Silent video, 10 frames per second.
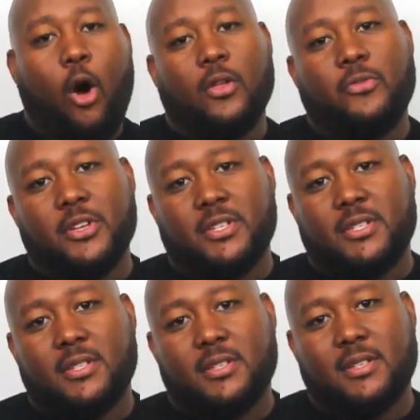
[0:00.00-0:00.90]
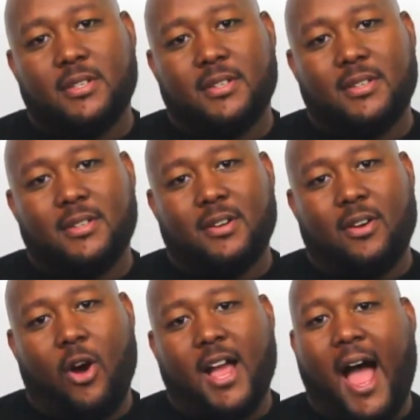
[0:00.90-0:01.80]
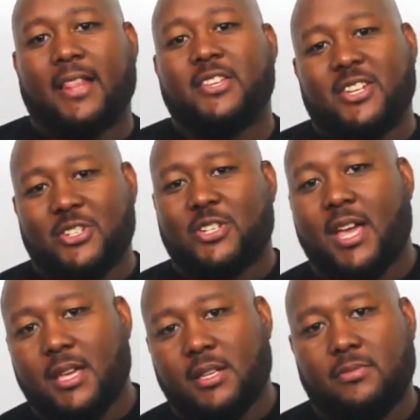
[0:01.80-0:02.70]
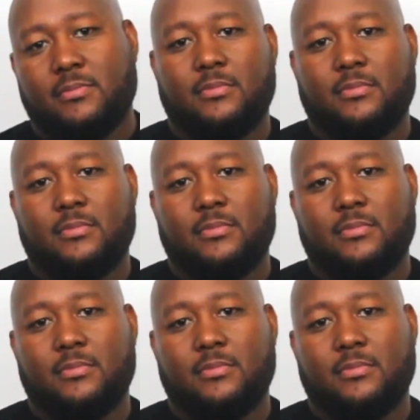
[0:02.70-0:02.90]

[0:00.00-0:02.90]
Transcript: all of us are college educated.